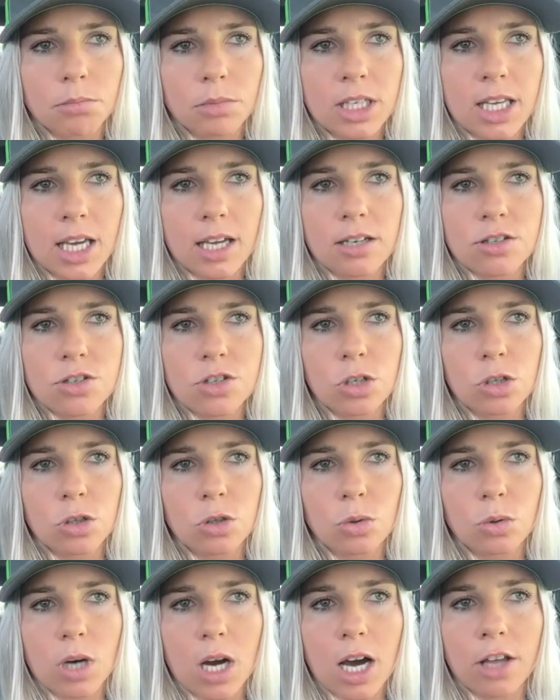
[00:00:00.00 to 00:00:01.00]
get
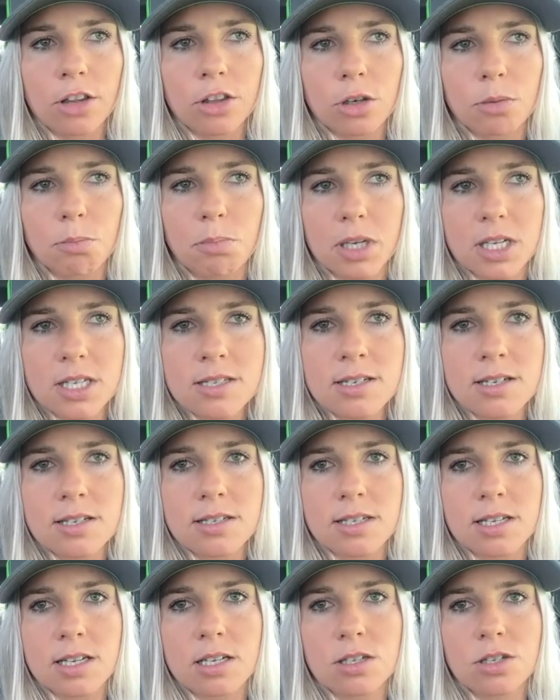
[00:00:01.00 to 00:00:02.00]
into other
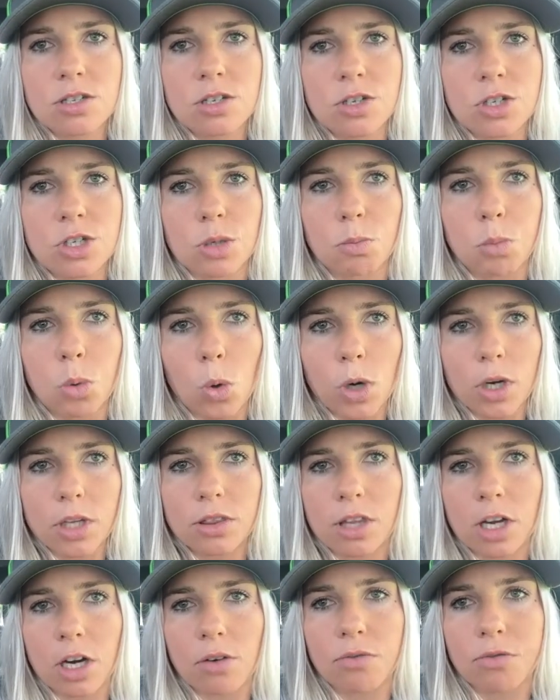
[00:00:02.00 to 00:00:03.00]
businesses to support
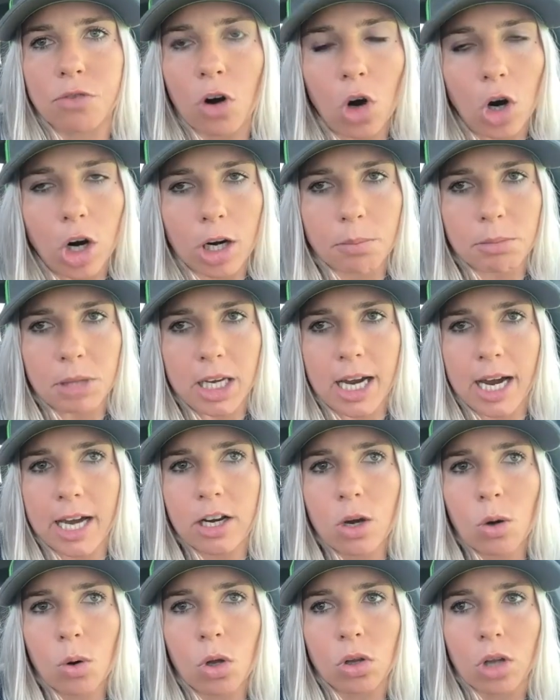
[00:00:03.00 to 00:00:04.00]
their farm. Like I
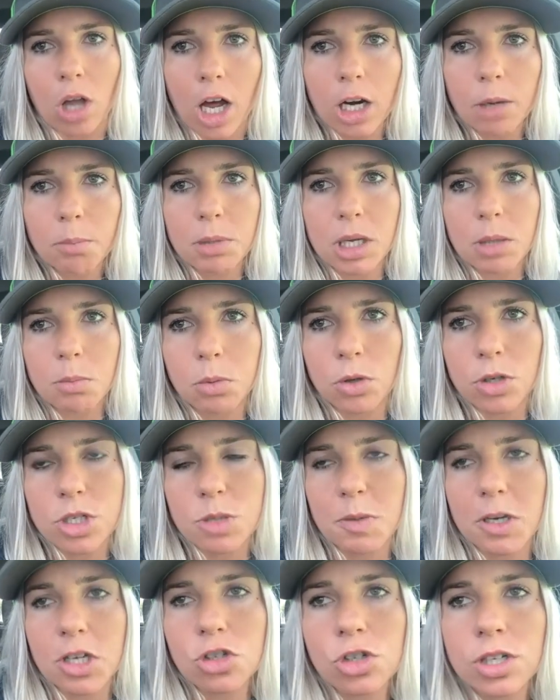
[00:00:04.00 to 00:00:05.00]
know a lot of people,
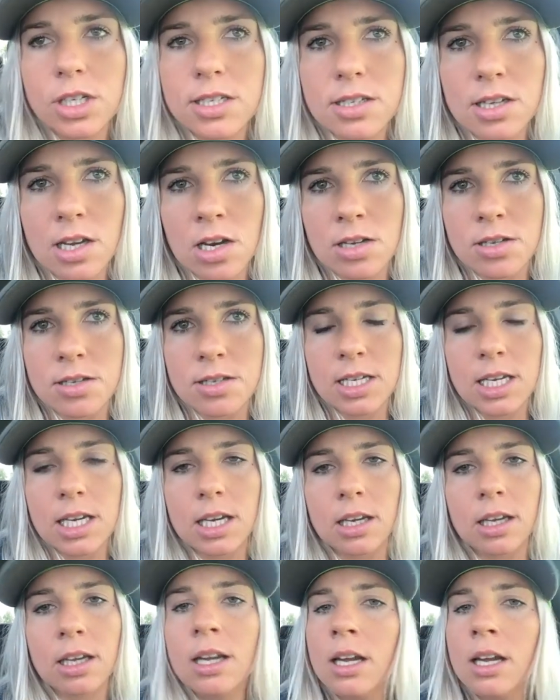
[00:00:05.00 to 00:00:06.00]
especially in Tennessee,